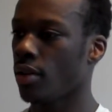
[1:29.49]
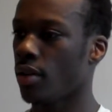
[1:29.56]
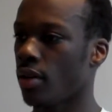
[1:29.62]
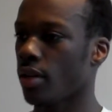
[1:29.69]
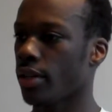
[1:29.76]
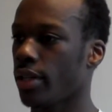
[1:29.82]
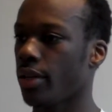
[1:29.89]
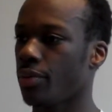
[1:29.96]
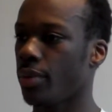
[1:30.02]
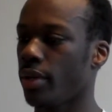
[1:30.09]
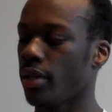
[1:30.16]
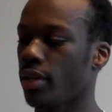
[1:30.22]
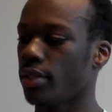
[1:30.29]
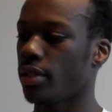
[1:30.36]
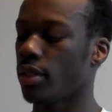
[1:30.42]
Uh, I think
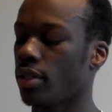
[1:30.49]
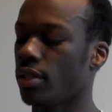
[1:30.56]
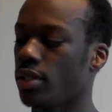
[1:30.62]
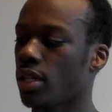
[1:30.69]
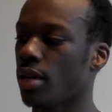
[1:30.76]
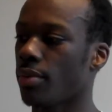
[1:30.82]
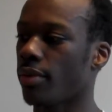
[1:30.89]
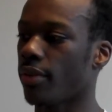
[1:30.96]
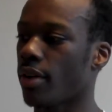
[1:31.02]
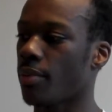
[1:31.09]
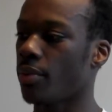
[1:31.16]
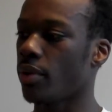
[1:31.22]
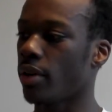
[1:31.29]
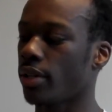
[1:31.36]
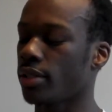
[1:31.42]
we uh, did a good job of
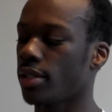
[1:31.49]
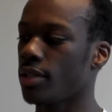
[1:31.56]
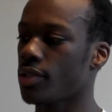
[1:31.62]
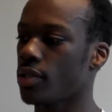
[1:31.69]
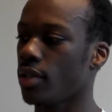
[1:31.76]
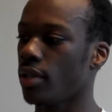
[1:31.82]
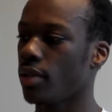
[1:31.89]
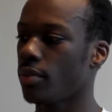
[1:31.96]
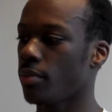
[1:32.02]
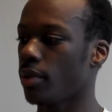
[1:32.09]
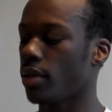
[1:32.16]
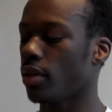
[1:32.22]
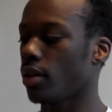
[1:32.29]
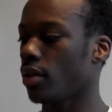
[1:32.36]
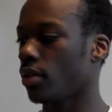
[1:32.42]
upping our intensity.
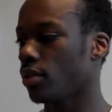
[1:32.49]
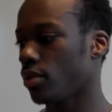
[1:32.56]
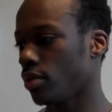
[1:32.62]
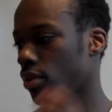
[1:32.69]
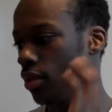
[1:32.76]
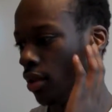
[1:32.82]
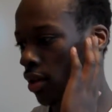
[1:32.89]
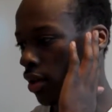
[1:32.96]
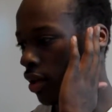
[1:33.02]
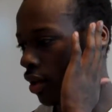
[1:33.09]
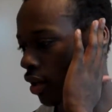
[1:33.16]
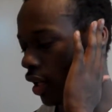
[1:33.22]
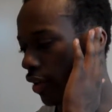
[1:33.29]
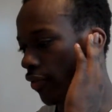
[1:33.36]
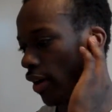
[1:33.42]
But uh,
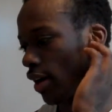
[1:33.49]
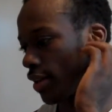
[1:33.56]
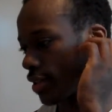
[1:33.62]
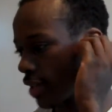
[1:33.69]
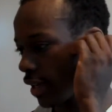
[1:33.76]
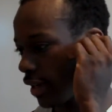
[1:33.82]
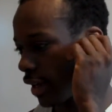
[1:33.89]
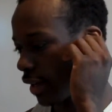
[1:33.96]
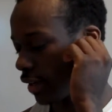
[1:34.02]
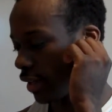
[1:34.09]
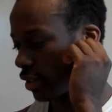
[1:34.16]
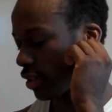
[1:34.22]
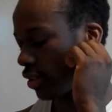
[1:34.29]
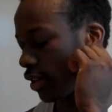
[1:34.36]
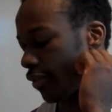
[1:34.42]
like Ryan said, that,
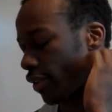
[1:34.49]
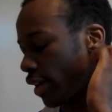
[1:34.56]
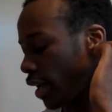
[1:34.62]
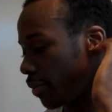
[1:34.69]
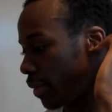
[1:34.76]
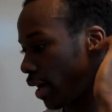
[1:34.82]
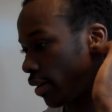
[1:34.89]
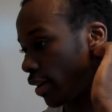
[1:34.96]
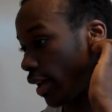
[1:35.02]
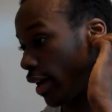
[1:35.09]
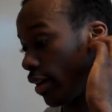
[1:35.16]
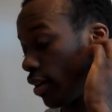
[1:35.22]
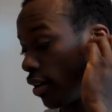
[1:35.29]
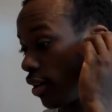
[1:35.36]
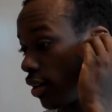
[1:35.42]
that should never came down to
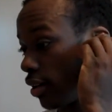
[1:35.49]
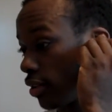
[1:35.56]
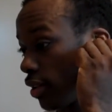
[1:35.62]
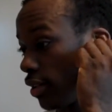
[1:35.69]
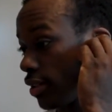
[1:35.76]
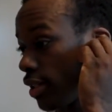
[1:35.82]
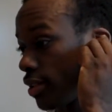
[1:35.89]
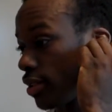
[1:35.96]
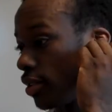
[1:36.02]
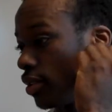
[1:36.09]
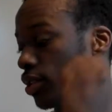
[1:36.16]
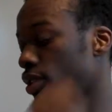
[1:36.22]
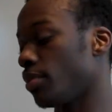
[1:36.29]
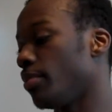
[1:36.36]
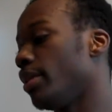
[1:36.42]
that. Uh, the
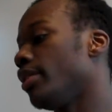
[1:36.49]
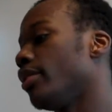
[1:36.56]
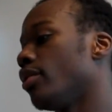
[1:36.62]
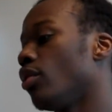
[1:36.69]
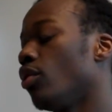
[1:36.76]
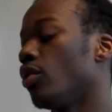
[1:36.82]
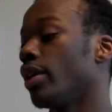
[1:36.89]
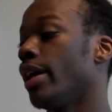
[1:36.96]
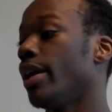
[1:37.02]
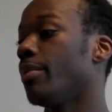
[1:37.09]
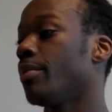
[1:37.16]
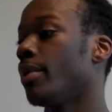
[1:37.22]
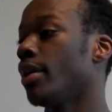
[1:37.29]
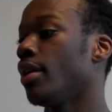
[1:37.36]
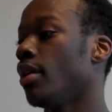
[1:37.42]
intensity should have been there the whole
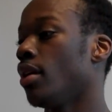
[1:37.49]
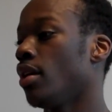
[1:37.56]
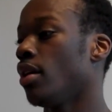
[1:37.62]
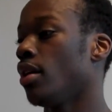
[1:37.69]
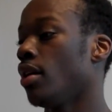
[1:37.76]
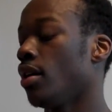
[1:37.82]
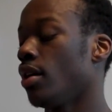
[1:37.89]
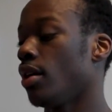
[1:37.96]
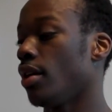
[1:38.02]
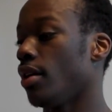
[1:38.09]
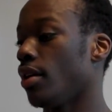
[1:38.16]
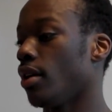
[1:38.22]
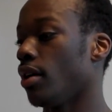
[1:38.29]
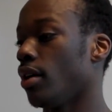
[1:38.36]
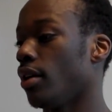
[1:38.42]
game.
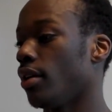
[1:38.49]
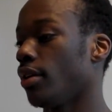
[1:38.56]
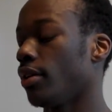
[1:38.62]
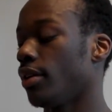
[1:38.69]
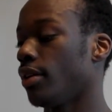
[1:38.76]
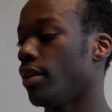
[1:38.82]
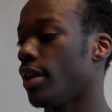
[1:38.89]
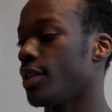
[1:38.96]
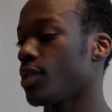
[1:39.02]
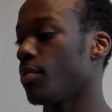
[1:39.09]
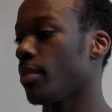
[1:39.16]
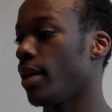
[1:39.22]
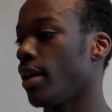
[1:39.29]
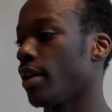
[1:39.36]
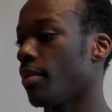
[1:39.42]
And uh, as
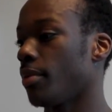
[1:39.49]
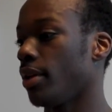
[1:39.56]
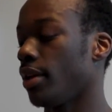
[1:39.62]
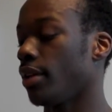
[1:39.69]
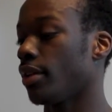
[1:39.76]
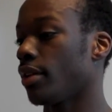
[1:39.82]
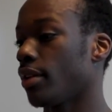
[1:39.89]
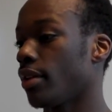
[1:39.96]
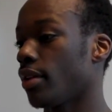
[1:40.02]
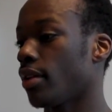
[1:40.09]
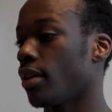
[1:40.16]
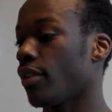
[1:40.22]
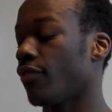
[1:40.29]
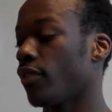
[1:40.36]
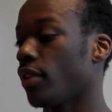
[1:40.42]
a man, I mean,
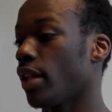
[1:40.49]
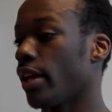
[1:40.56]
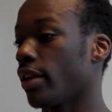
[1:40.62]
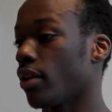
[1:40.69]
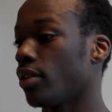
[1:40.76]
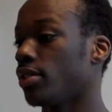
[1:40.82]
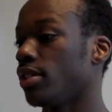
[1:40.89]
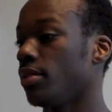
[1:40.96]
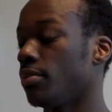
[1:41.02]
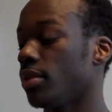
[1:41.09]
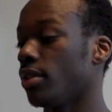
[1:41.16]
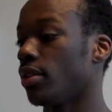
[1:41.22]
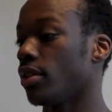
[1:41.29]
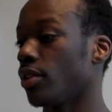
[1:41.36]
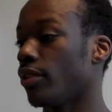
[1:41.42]
I feel like our team
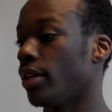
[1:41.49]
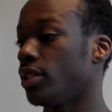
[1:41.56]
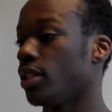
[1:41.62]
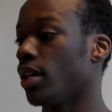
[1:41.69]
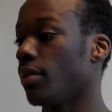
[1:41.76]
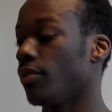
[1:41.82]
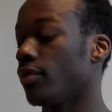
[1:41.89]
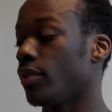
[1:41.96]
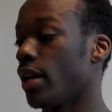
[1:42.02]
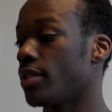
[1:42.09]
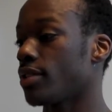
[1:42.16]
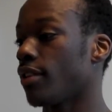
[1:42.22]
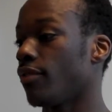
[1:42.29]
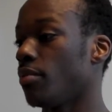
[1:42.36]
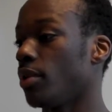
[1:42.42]
did a great job in
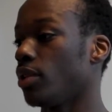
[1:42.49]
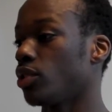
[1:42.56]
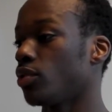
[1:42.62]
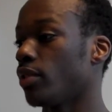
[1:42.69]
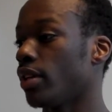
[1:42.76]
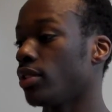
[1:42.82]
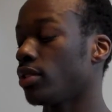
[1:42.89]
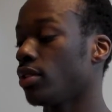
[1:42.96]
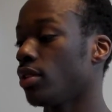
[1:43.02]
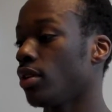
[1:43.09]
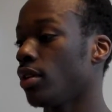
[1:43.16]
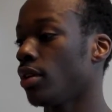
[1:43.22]
that seven-minute stretch.